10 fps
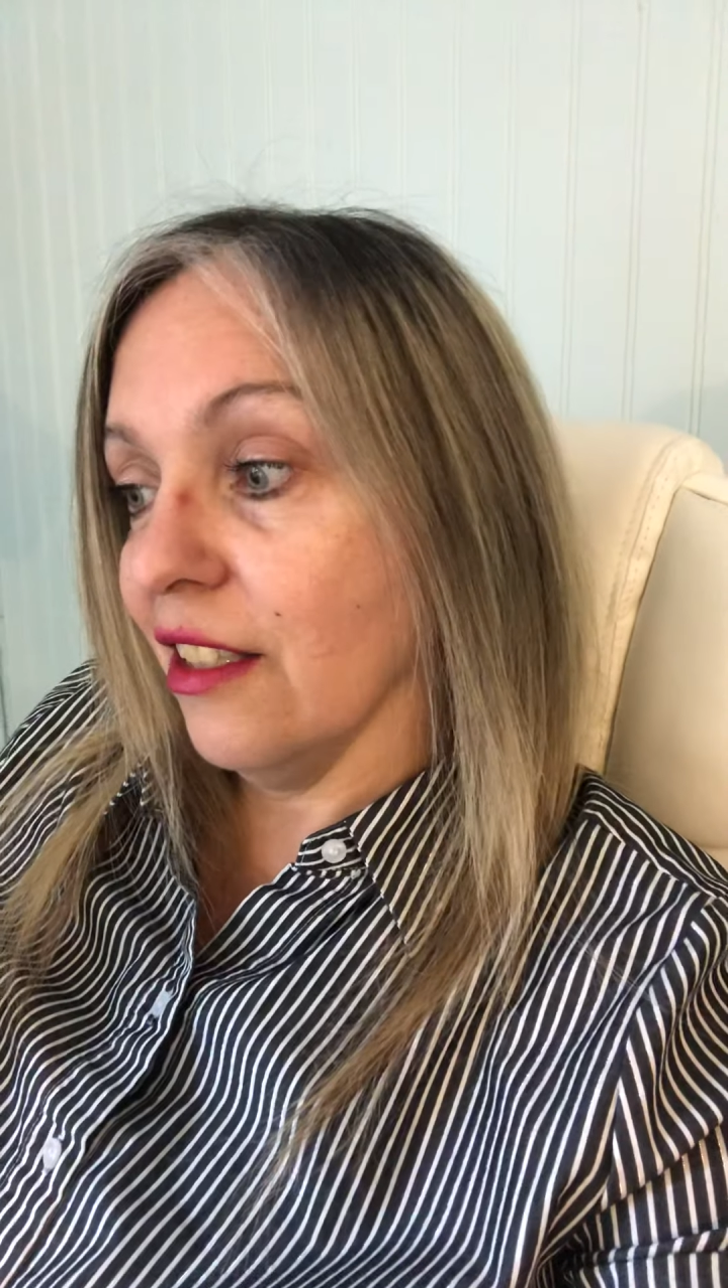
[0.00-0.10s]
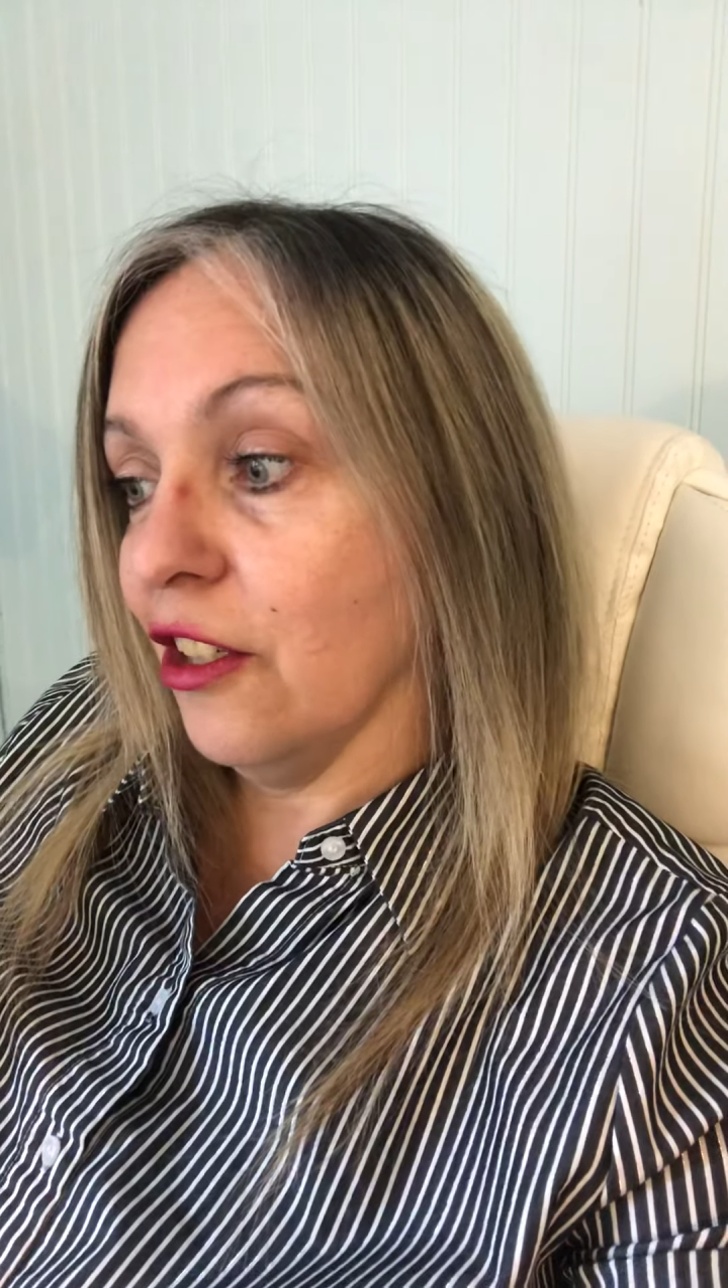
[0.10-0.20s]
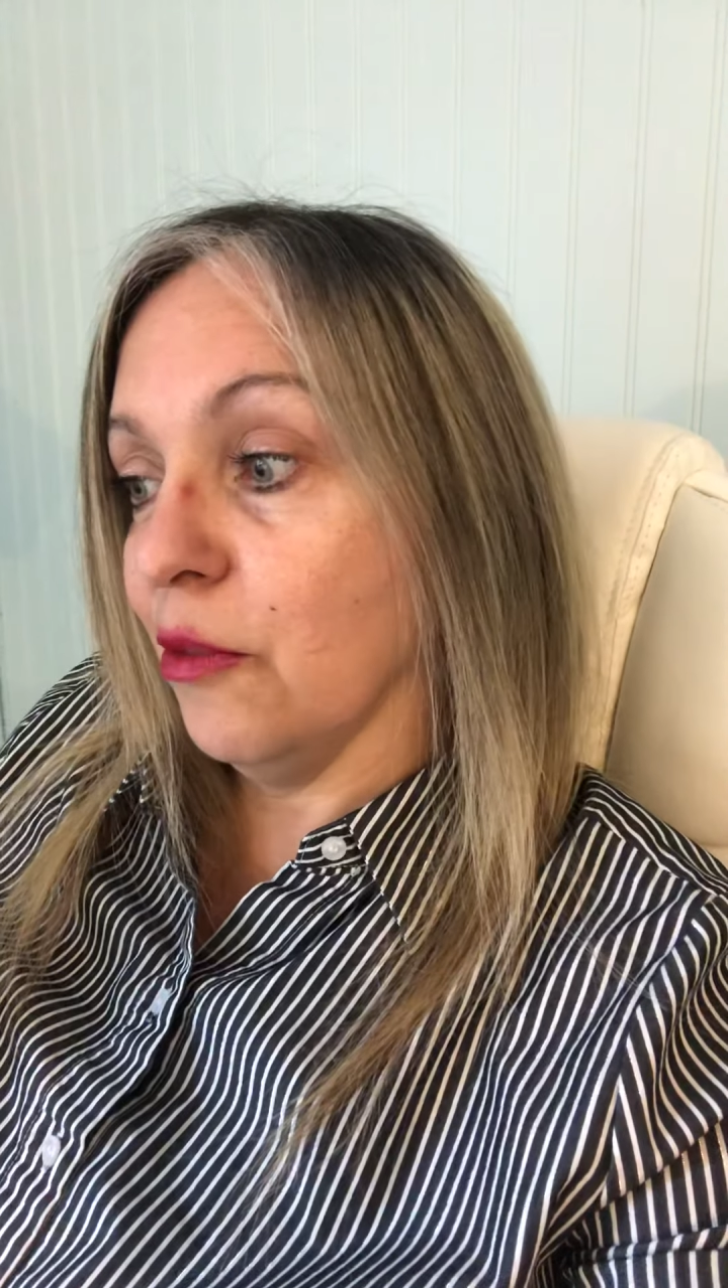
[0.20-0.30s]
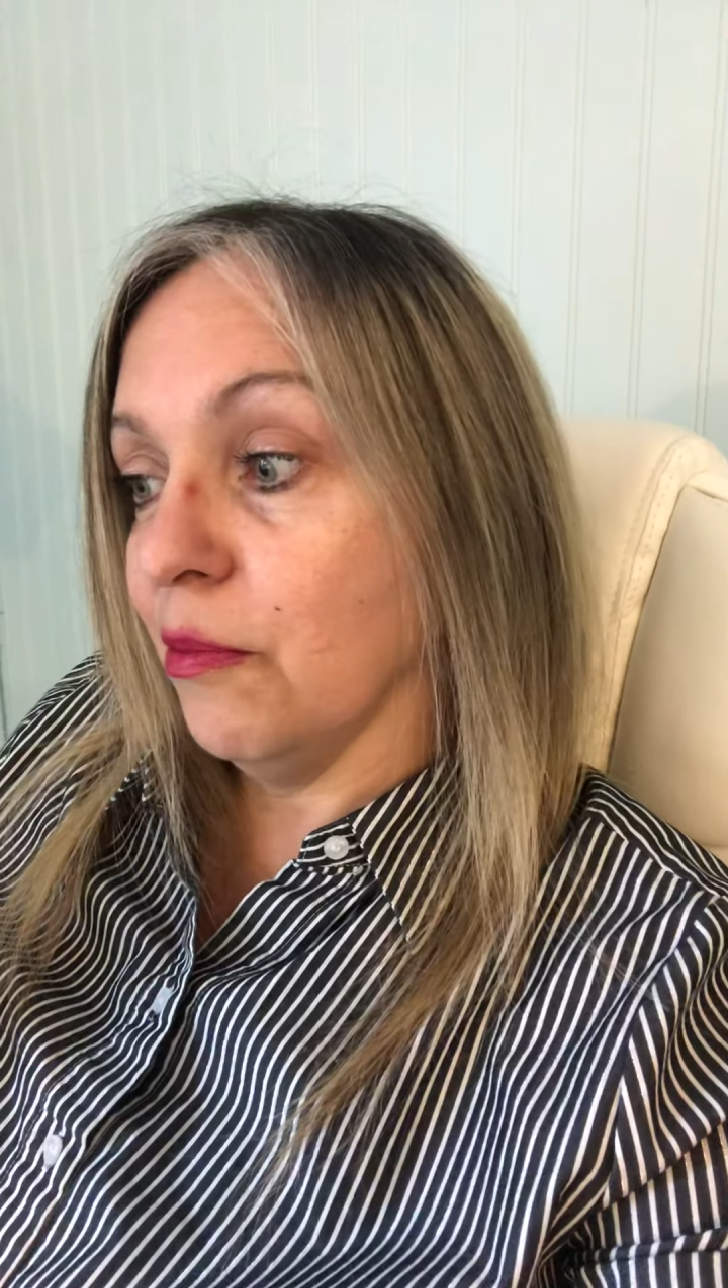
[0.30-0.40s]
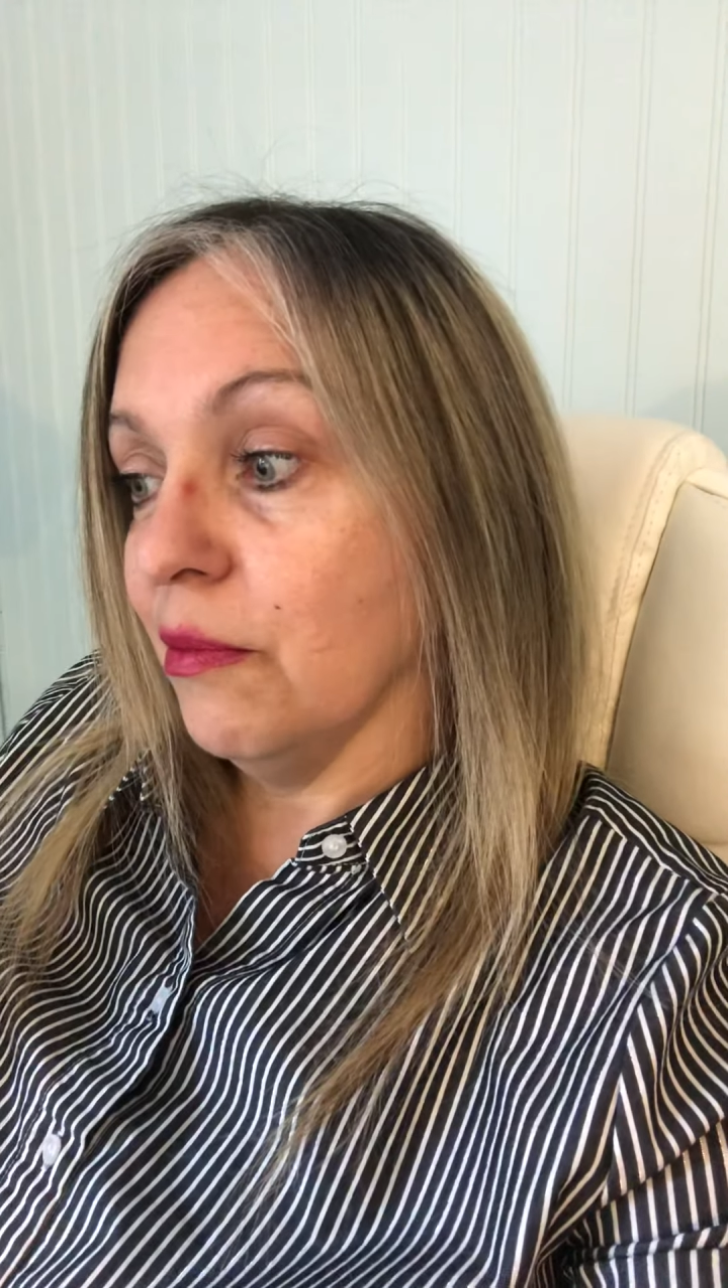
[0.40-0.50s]

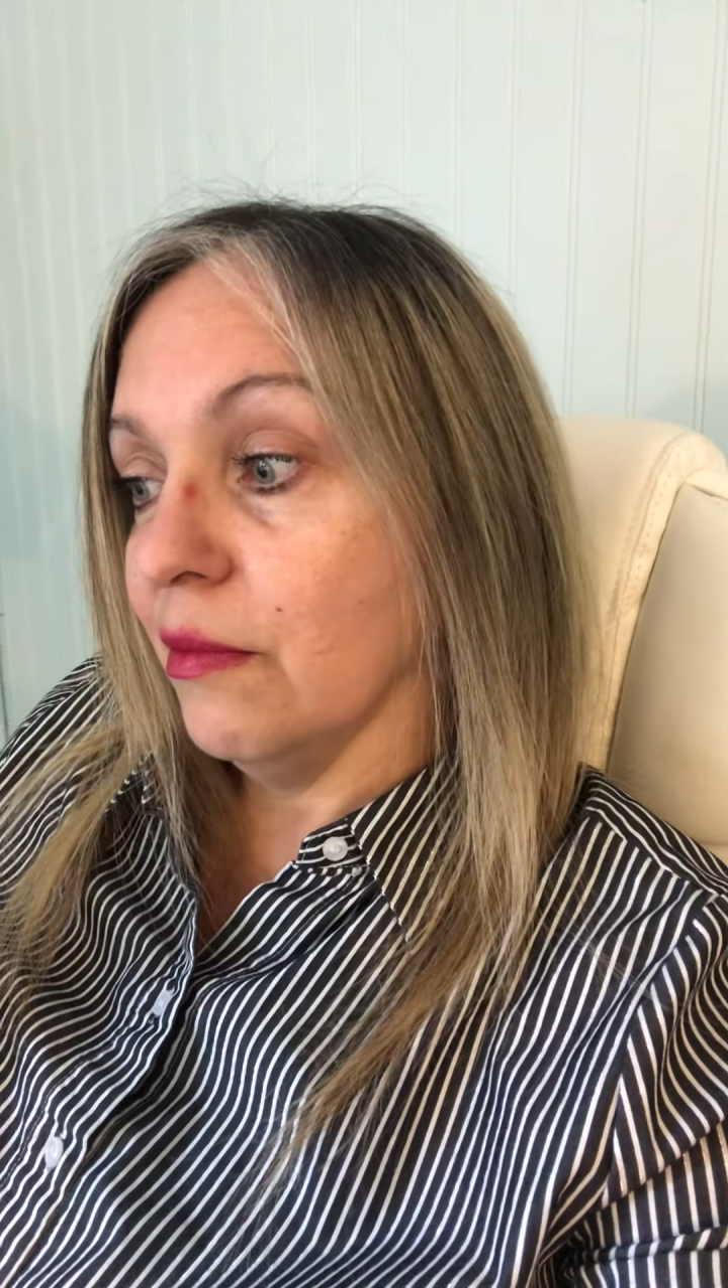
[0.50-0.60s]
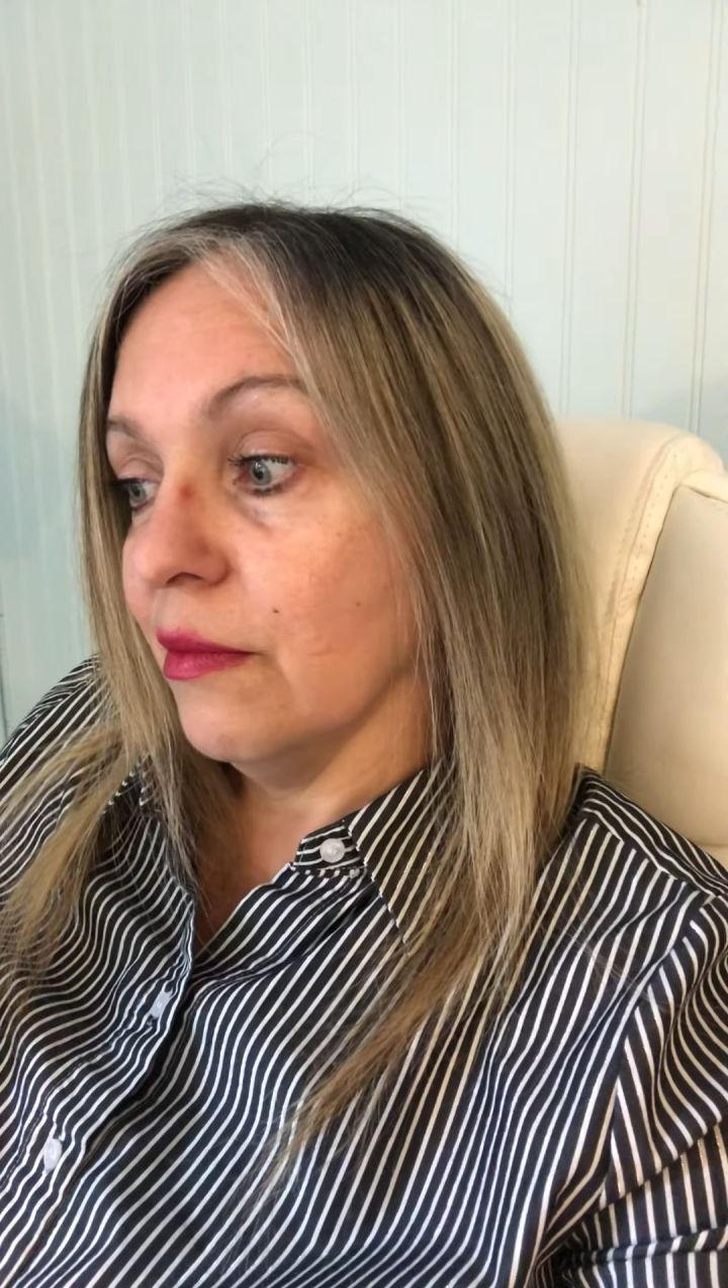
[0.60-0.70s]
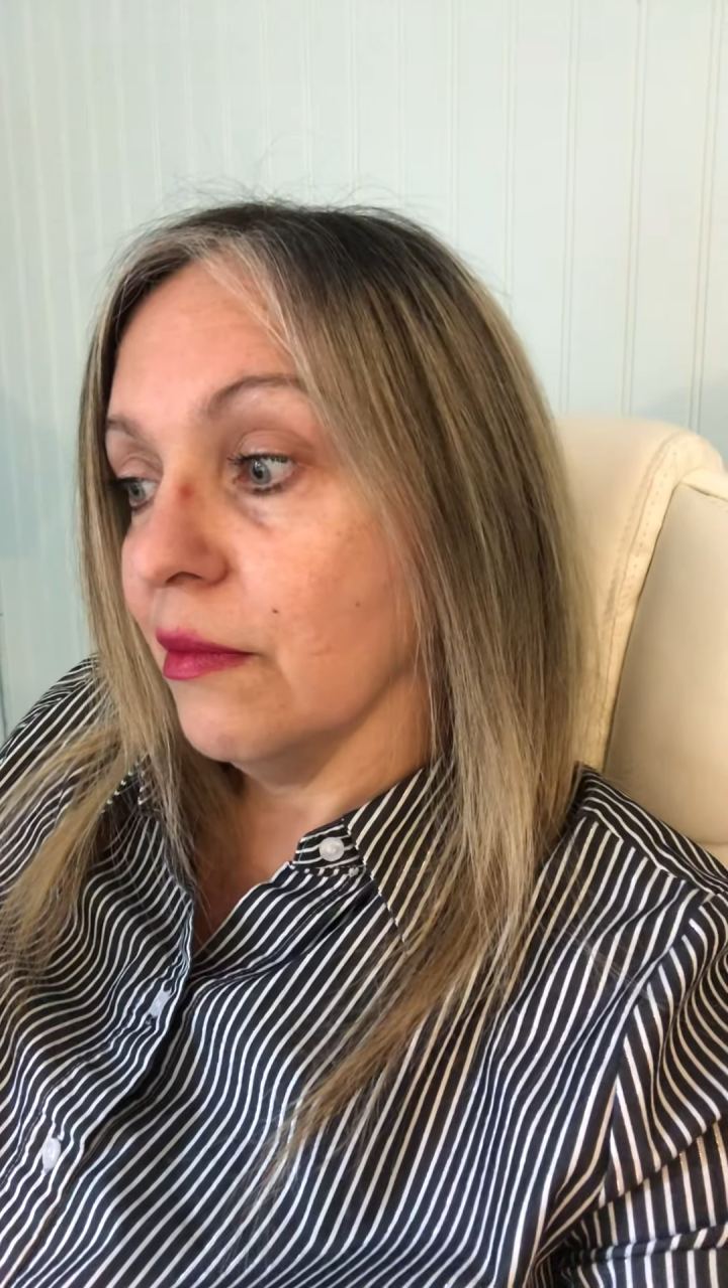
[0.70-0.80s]
um,